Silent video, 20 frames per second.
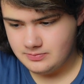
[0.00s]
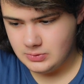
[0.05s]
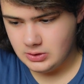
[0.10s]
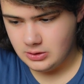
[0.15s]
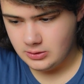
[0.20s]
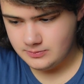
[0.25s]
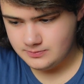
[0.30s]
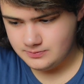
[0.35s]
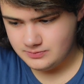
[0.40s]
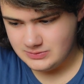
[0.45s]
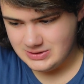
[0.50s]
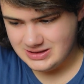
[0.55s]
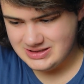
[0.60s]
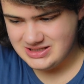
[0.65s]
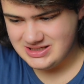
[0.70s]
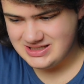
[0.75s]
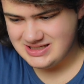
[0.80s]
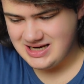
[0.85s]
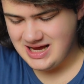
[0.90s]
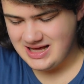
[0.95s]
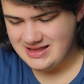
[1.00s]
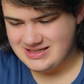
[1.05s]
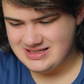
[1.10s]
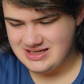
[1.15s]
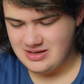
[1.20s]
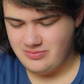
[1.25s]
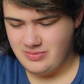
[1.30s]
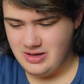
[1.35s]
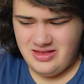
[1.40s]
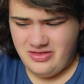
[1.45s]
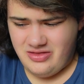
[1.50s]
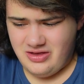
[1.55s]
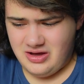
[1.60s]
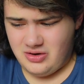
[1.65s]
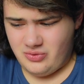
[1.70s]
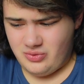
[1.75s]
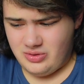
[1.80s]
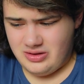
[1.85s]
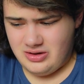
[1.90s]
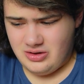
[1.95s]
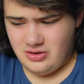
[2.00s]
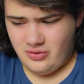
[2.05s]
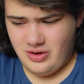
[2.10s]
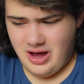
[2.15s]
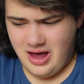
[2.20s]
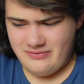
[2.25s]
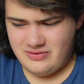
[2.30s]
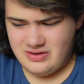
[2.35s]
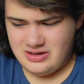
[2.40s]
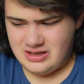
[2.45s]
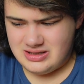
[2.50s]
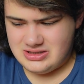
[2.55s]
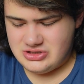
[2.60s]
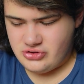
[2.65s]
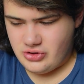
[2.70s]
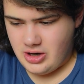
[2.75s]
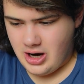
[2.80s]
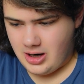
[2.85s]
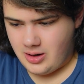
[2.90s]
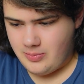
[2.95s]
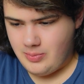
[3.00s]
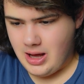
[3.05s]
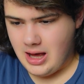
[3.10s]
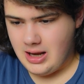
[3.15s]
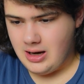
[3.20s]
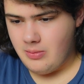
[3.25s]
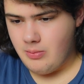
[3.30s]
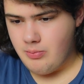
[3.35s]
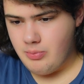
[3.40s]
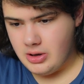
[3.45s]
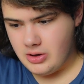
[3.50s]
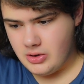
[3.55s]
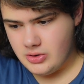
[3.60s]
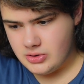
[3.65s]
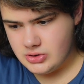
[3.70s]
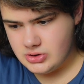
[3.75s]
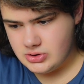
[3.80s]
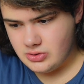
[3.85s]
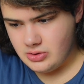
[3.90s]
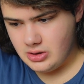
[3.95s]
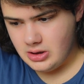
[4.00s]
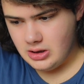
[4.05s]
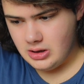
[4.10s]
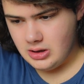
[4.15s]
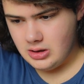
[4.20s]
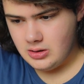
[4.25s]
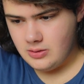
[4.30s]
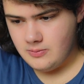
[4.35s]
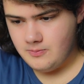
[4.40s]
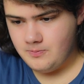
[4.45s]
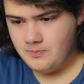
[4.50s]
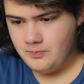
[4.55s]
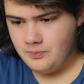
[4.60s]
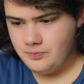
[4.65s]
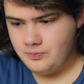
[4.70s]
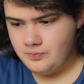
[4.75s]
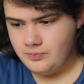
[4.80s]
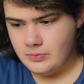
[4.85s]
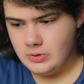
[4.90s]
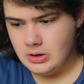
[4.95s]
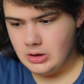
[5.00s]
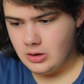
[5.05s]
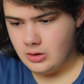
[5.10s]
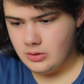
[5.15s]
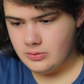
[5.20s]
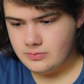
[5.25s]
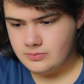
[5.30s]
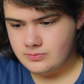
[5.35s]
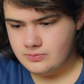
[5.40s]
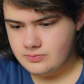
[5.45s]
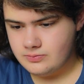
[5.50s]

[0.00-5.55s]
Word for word: You know, it's just not the same thing with you know having a trackpad, a bigger screen, you know,